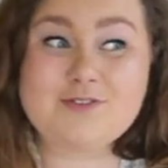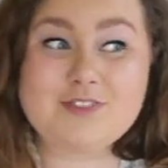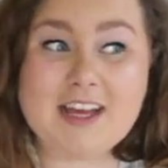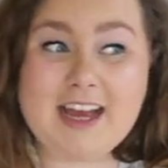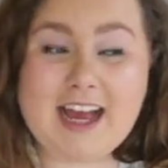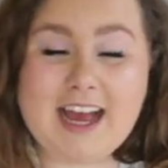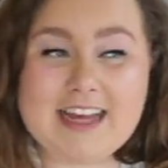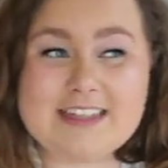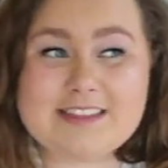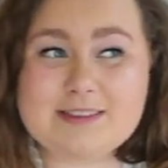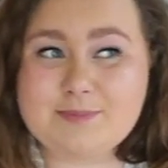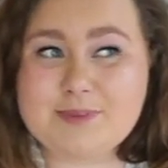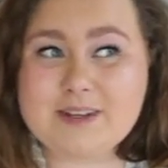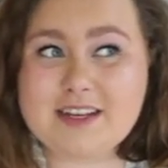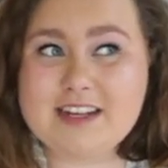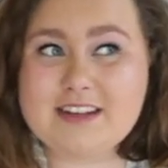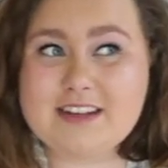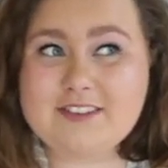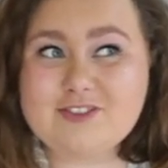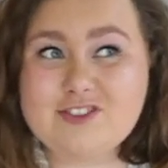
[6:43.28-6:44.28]
It has
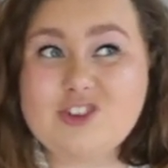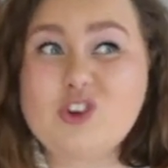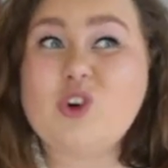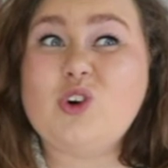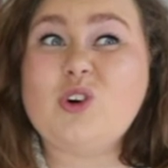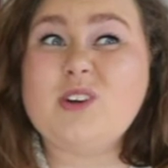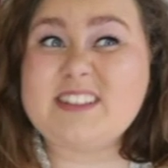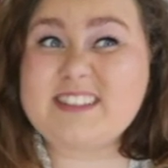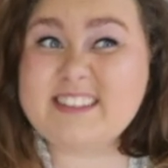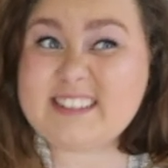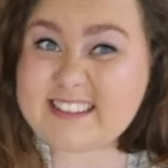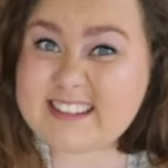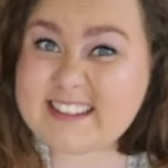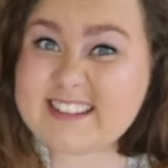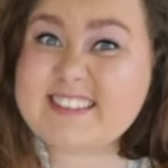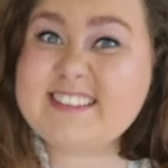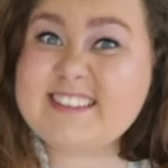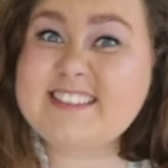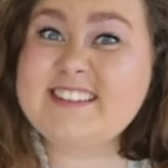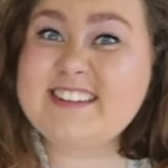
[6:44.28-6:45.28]
been for
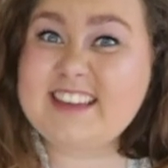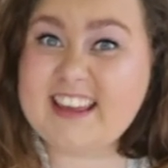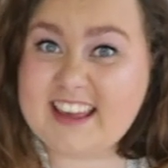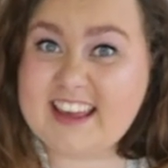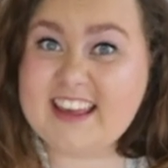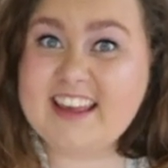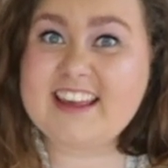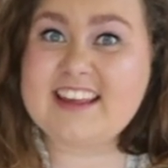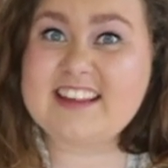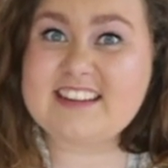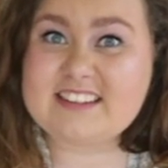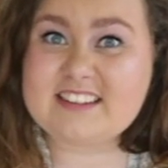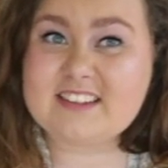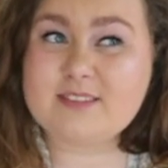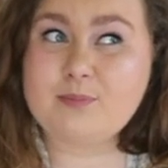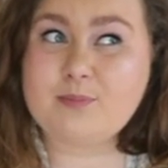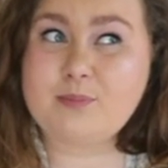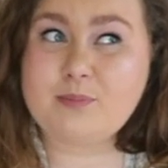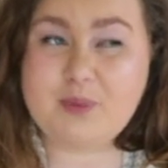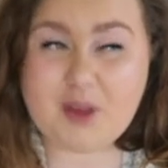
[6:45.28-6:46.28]
6 years,
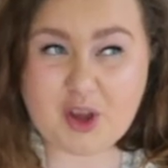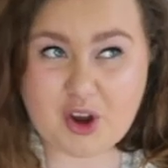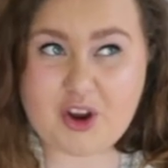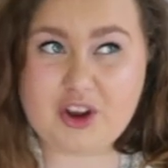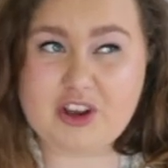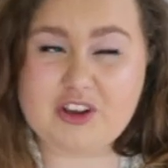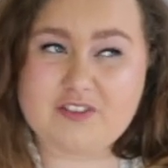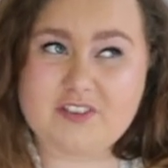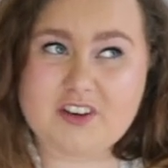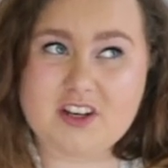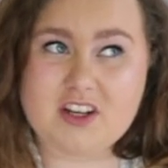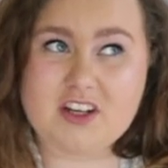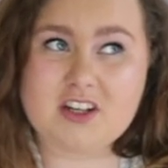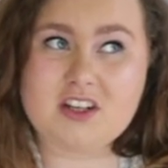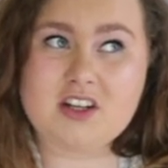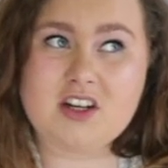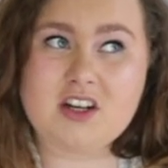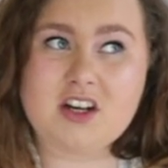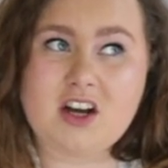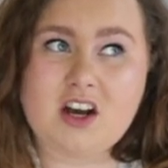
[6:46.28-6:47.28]
a bit over.
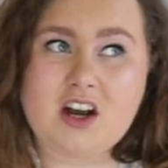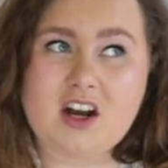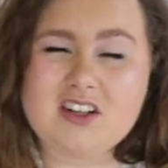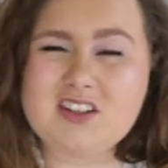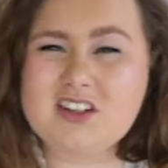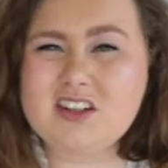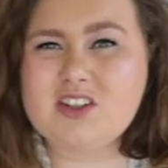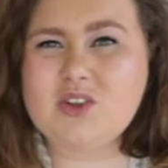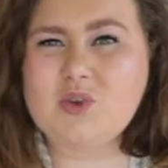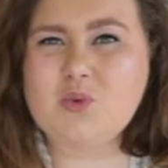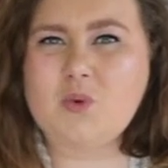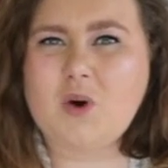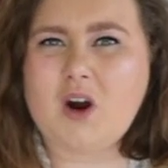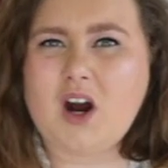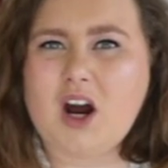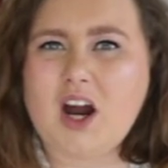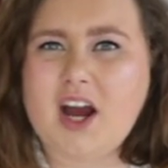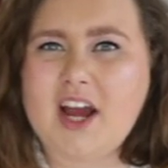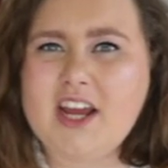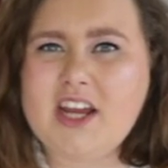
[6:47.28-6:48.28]
I don't know
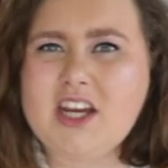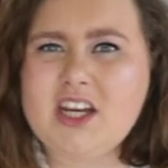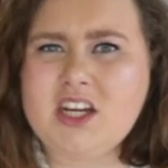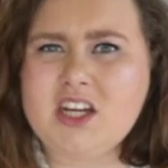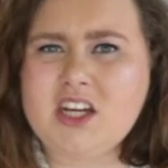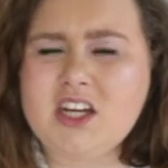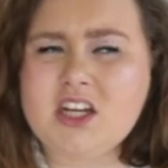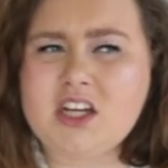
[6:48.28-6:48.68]
why,